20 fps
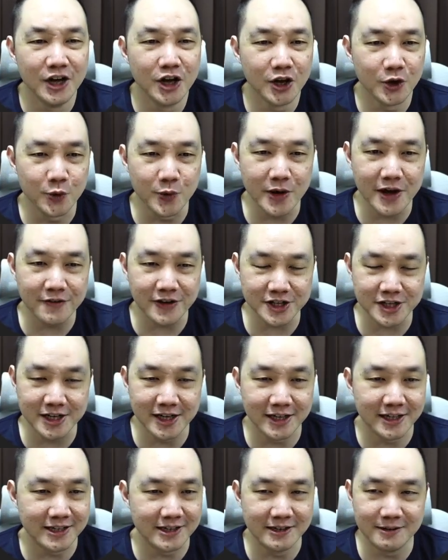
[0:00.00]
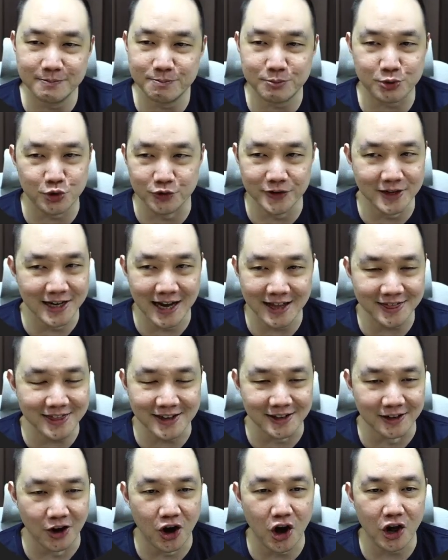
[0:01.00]
We have actually proven
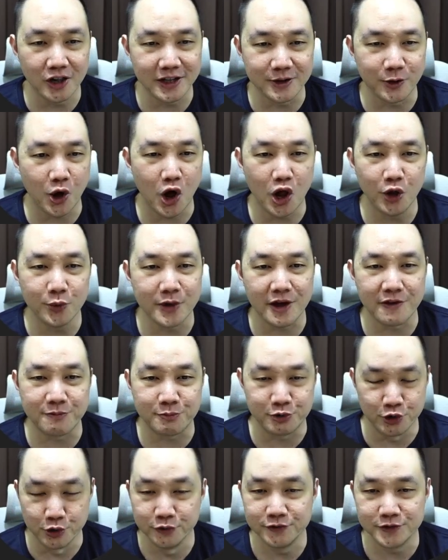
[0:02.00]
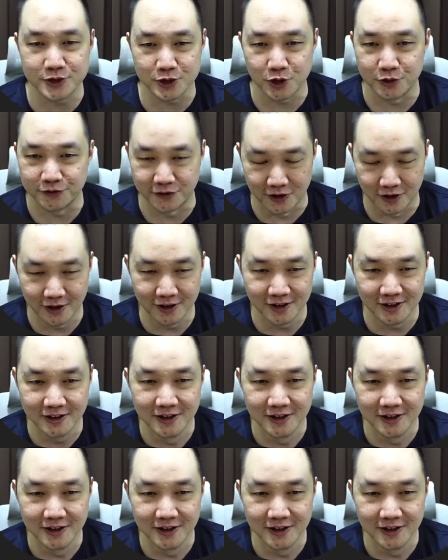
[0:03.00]
nothing. All we have proved so far